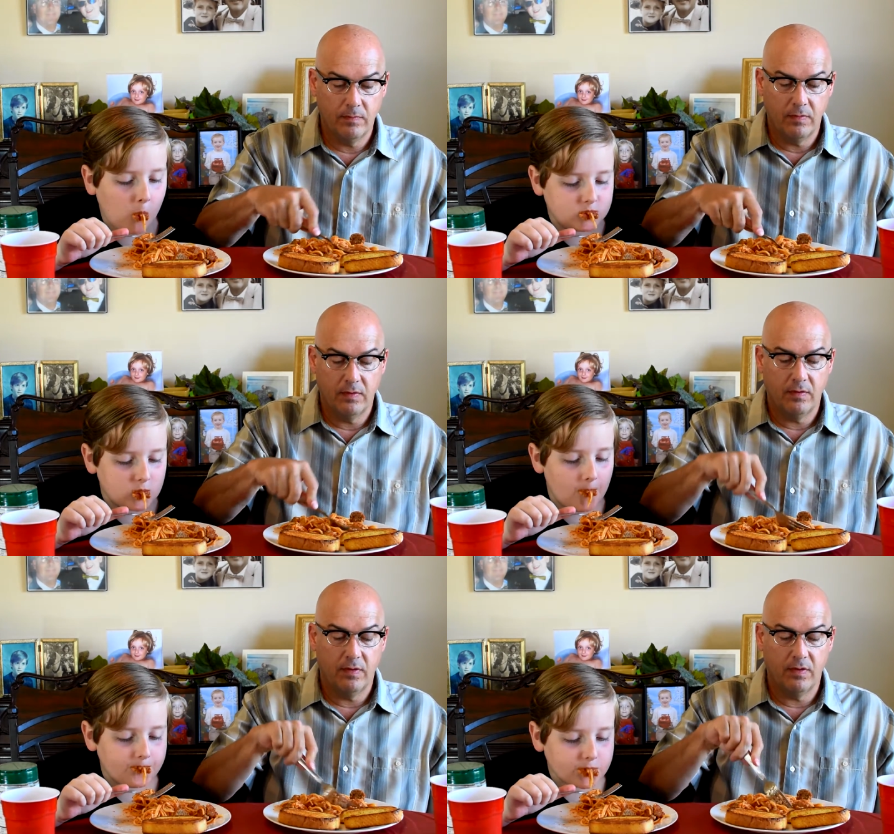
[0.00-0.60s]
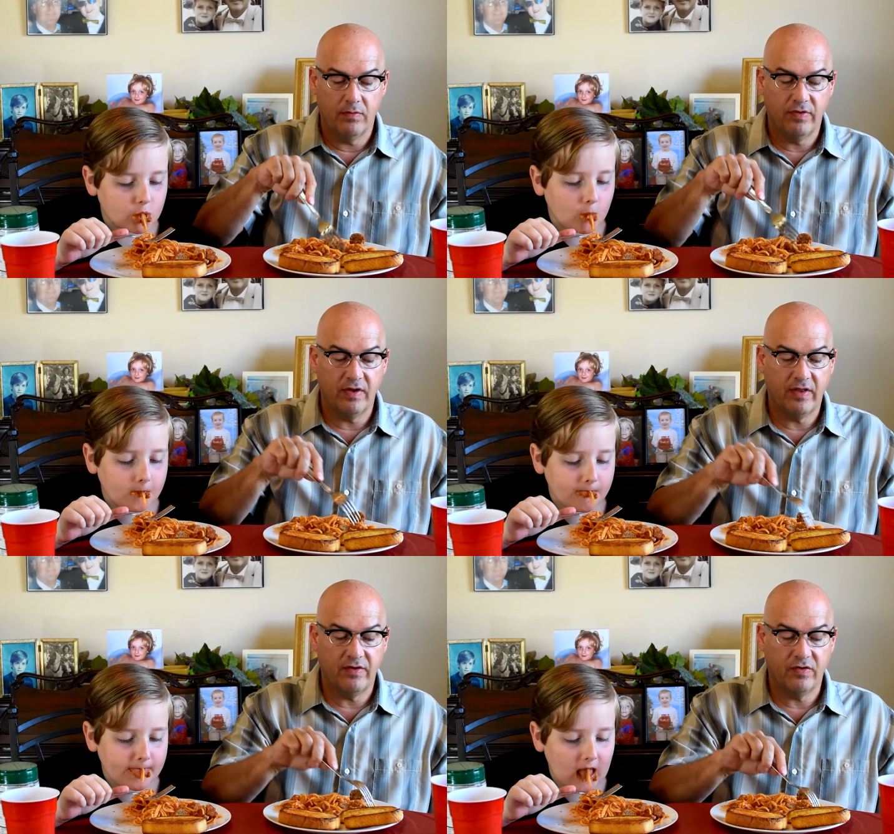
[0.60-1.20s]
Speaker 1: I don't think
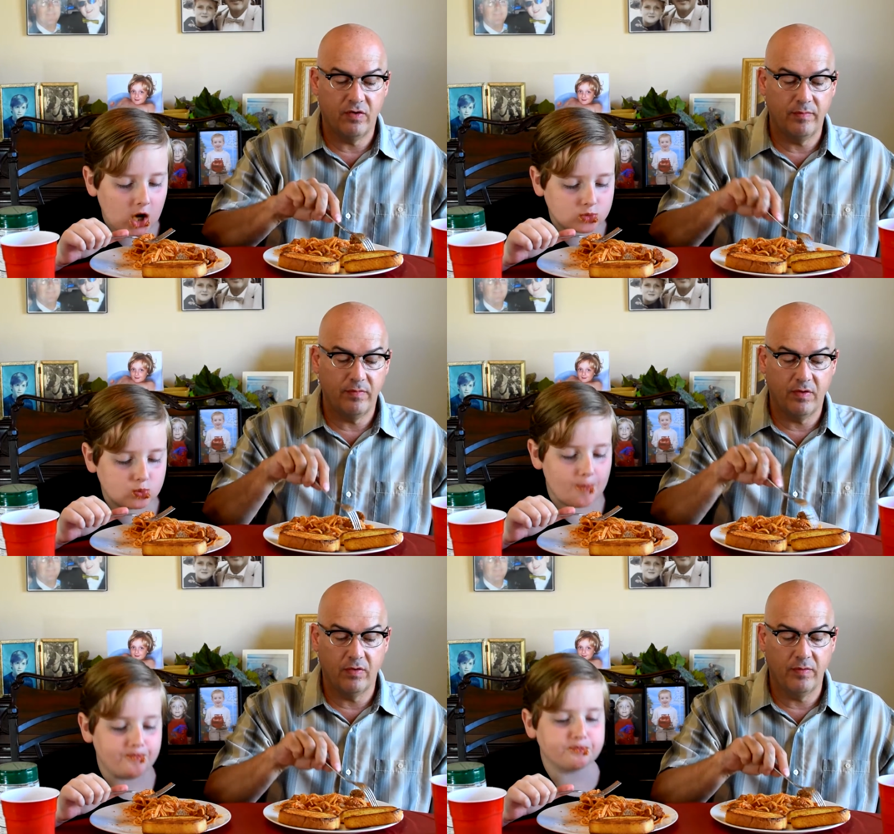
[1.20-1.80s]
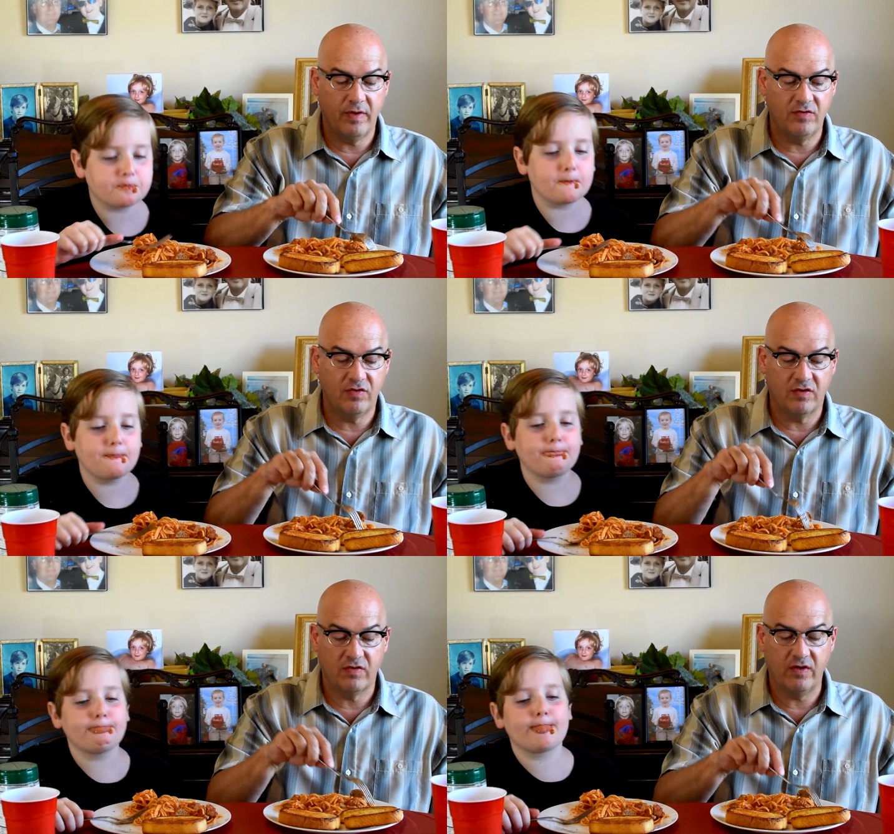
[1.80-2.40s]
that term only means
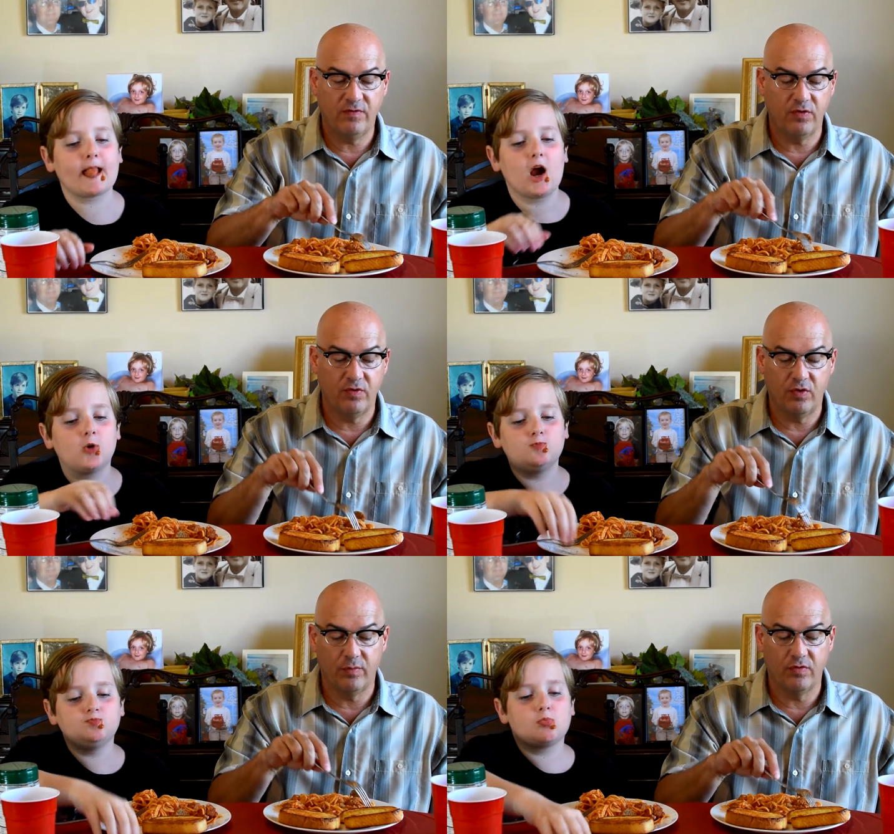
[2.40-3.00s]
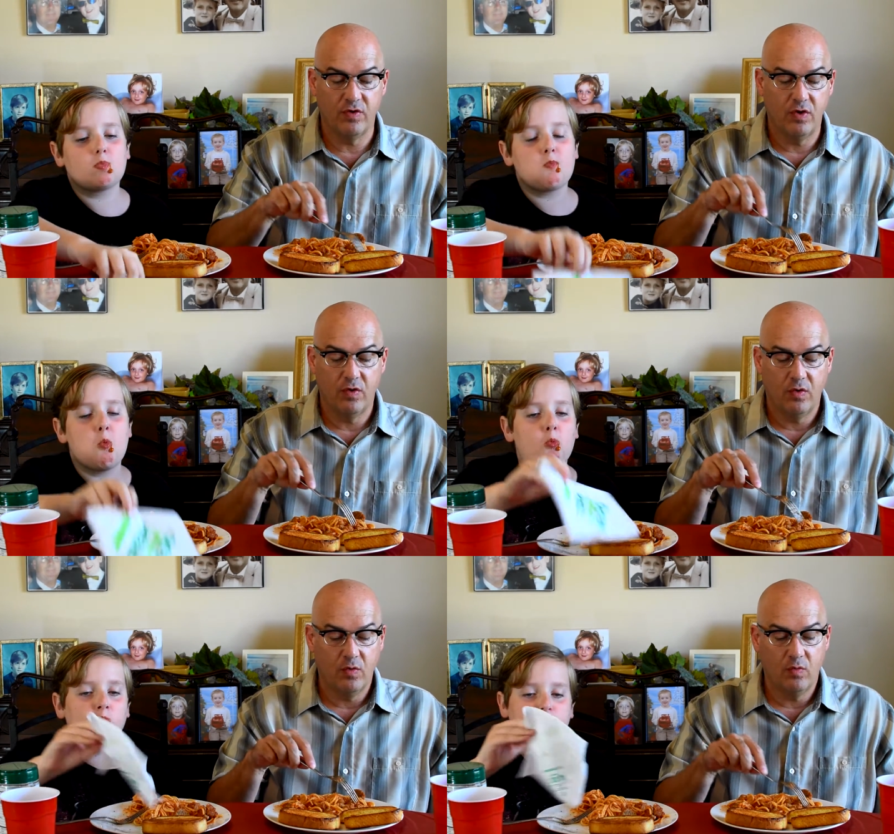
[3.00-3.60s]
successful YouTubers.
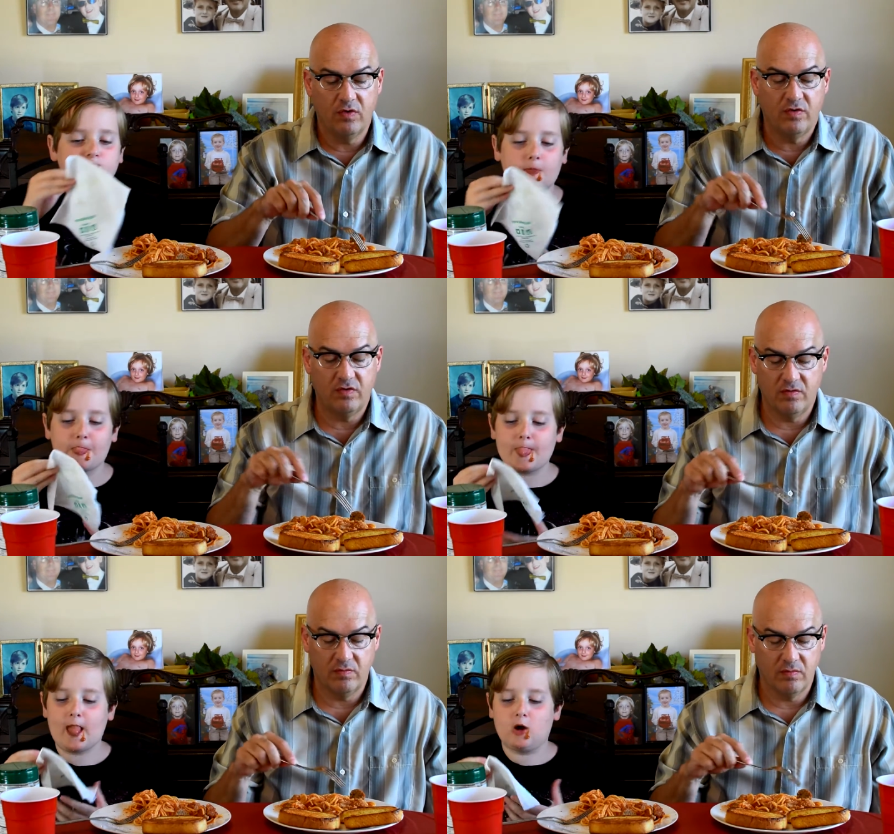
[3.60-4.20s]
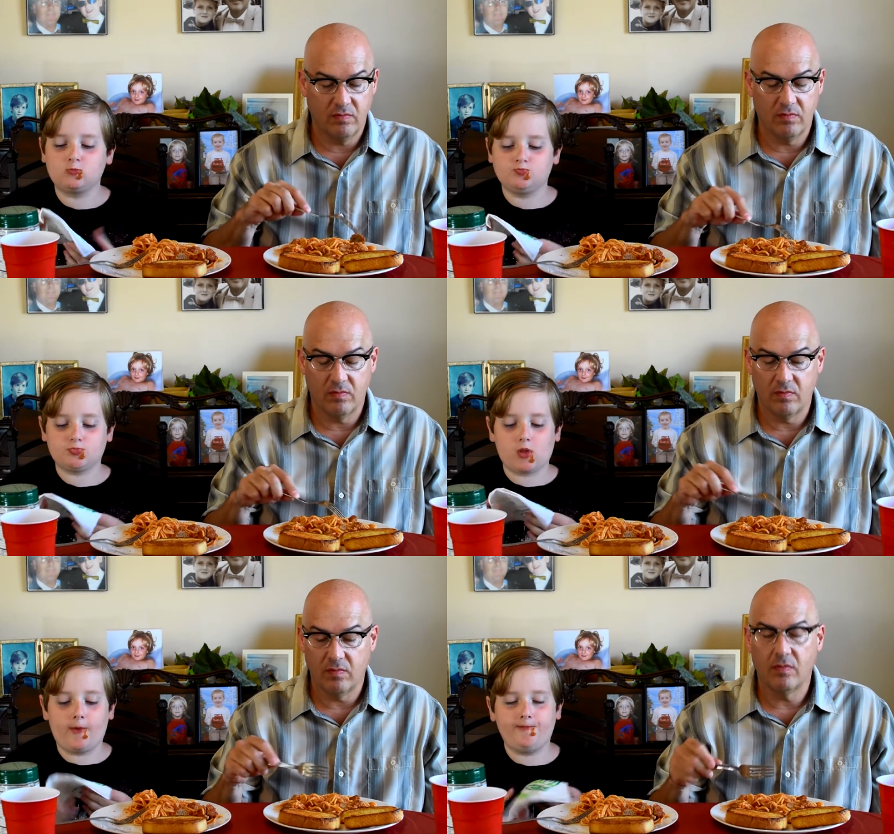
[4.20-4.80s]
We're just
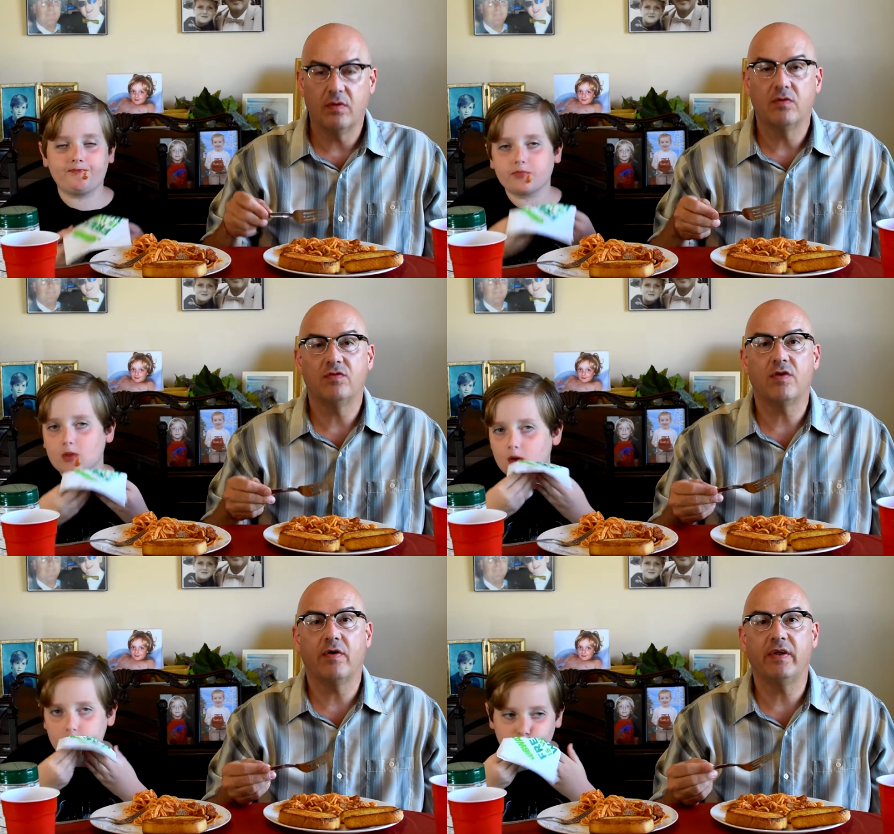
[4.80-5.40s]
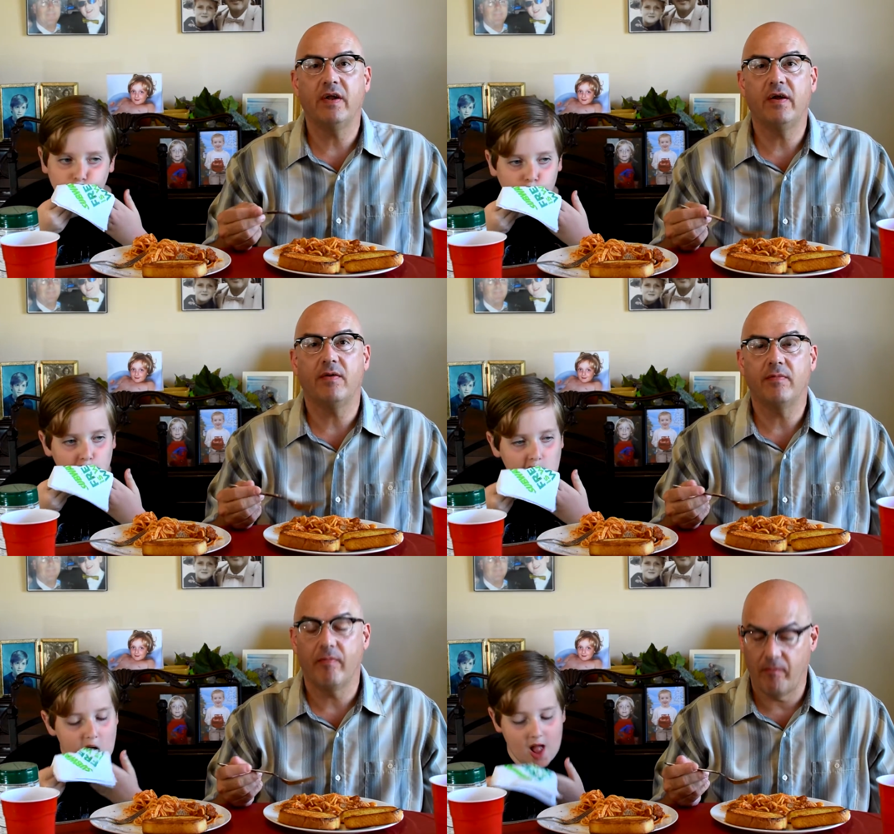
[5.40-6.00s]
starting out.